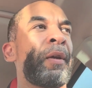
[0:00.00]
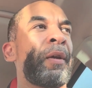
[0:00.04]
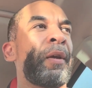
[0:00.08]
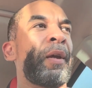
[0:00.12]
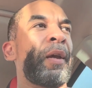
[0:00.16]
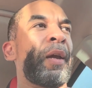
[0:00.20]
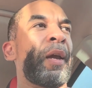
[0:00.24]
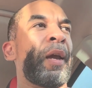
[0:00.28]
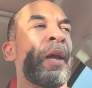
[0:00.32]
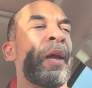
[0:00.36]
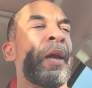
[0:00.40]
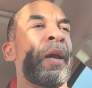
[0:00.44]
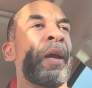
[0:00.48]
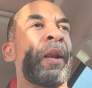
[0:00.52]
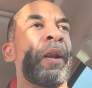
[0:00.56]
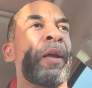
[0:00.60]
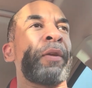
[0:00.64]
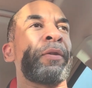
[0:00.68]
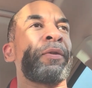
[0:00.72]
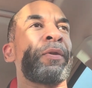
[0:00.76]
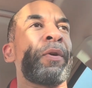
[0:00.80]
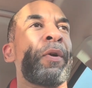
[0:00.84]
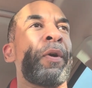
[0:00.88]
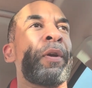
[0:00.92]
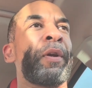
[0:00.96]
And I
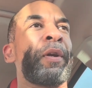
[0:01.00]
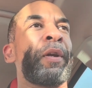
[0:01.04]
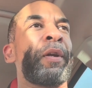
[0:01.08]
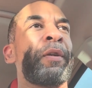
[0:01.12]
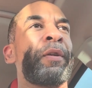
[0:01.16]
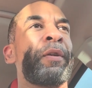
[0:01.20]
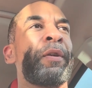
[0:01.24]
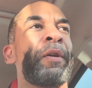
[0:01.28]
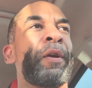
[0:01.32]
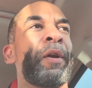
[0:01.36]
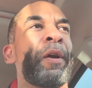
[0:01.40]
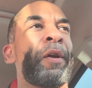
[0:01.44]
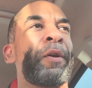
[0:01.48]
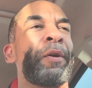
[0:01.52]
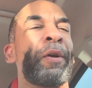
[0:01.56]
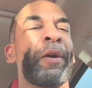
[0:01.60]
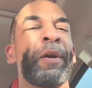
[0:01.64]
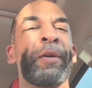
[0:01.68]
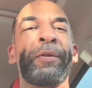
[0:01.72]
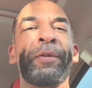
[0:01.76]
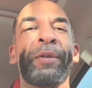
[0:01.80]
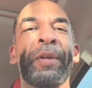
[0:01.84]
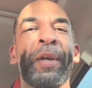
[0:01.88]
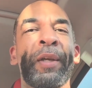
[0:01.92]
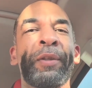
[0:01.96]
started
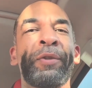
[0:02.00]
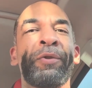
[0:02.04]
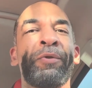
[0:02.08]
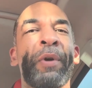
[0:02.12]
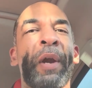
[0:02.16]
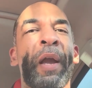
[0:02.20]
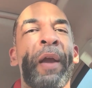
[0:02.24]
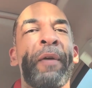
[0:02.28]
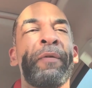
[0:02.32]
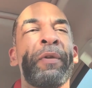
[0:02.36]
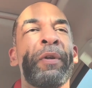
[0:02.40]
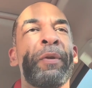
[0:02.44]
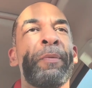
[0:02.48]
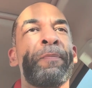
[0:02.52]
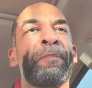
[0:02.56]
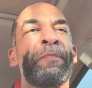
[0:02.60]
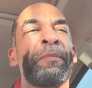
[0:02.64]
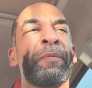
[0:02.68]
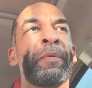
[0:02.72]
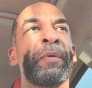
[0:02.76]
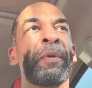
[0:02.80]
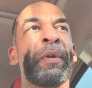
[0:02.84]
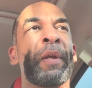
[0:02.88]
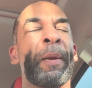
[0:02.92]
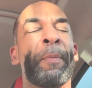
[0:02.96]
test driving them,
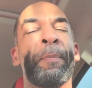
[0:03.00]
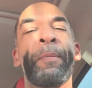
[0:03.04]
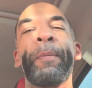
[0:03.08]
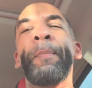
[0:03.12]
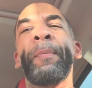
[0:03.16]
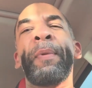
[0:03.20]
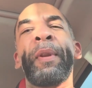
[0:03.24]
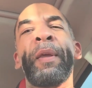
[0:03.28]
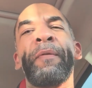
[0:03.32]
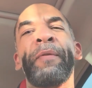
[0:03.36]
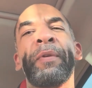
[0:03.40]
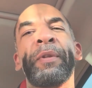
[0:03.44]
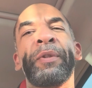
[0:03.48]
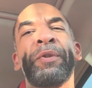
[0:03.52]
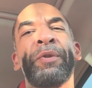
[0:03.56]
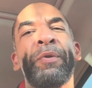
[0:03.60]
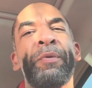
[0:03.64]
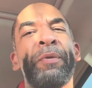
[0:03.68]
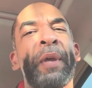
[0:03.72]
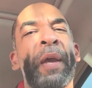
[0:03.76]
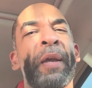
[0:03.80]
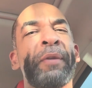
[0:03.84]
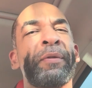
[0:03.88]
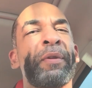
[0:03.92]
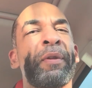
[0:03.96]
and I believe it's
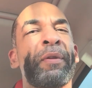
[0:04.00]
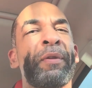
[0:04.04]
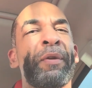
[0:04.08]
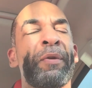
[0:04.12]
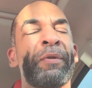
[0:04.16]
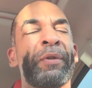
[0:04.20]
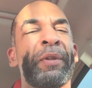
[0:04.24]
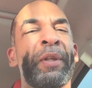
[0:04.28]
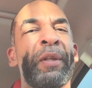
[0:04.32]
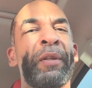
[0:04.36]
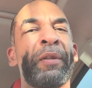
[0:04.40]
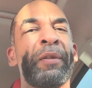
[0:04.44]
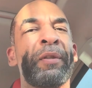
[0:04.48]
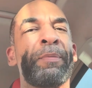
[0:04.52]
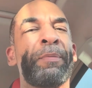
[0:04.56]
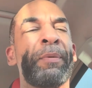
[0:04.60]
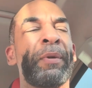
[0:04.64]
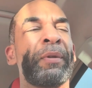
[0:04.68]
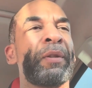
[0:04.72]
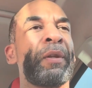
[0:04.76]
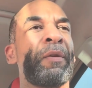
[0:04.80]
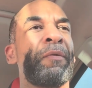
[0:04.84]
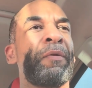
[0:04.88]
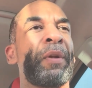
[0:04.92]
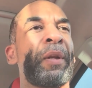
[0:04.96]
2013
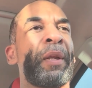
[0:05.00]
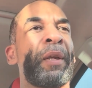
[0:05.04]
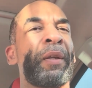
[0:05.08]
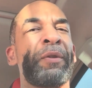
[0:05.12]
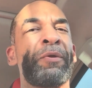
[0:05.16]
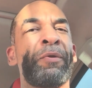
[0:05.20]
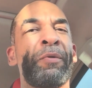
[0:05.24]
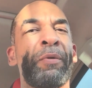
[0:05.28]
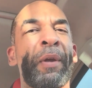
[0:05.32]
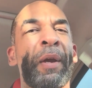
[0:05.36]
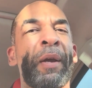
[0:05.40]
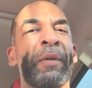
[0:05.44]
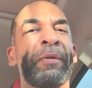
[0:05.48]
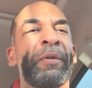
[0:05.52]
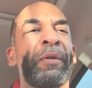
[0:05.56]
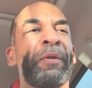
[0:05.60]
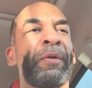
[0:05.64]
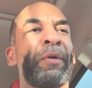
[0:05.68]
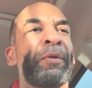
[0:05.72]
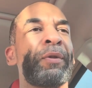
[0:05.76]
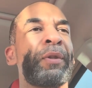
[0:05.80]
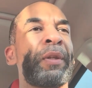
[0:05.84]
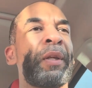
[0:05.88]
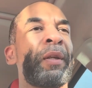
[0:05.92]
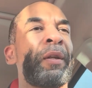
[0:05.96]
specifically,
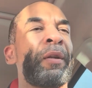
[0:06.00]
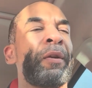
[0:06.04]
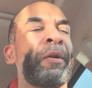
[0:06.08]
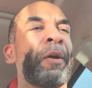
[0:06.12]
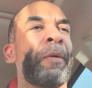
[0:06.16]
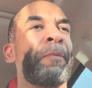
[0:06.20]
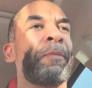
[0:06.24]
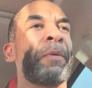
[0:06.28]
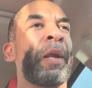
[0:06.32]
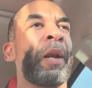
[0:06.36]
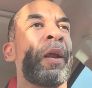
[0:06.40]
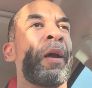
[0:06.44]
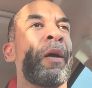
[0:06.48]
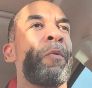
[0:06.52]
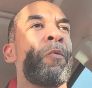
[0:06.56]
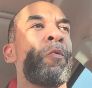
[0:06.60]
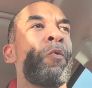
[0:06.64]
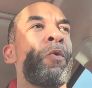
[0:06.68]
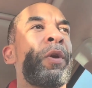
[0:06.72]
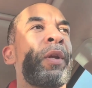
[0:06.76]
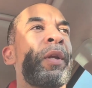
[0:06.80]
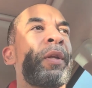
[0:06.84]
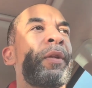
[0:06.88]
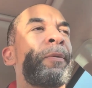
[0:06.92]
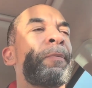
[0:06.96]
2013 and up, that I
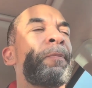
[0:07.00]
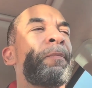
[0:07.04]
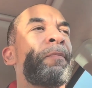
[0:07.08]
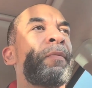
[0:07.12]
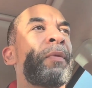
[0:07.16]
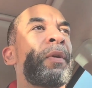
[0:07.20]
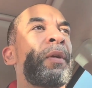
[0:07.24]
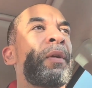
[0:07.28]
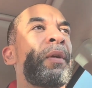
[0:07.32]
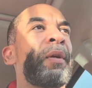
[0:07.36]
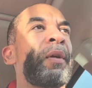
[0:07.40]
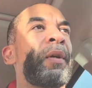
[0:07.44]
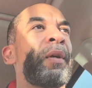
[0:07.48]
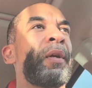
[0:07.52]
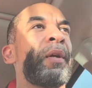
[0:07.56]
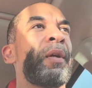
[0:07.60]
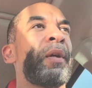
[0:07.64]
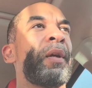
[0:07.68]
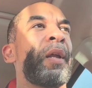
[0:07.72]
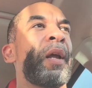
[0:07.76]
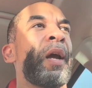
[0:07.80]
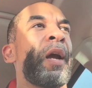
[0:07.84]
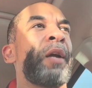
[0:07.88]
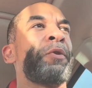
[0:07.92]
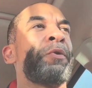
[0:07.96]
wanted.
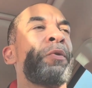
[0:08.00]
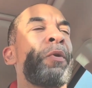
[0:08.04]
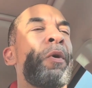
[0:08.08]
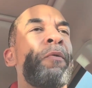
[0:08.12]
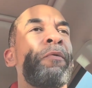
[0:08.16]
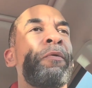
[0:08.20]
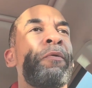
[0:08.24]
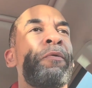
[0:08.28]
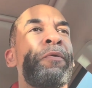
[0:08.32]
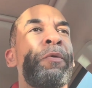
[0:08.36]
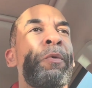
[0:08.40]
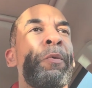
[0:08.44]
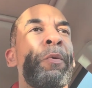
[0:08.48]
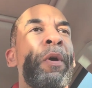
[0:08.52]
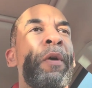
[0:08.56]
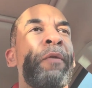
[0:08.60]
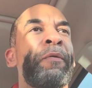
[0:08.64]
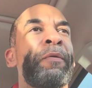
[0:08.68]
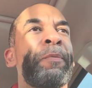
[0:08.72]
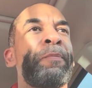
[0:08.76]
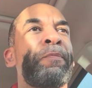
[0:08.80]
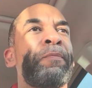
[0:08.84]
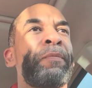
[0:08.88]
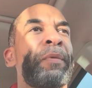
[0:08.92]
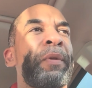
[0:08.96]
And I drove a few of
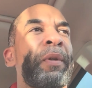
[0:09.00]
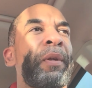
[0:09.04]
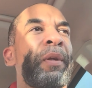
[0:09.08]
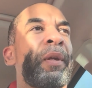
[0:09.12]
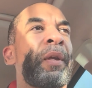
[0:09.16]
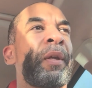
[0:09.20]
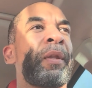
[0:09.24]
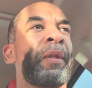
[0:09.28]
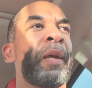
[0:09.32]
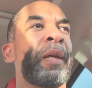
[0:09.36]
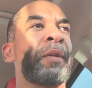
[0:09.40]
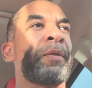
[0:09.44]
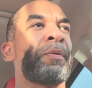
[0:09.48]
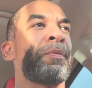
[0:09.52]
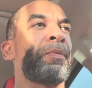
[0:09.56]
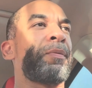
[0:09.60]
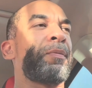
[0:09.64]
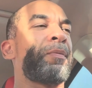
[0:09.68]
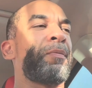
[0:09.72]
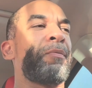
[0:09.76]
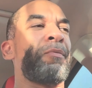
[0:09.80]
them, and that's,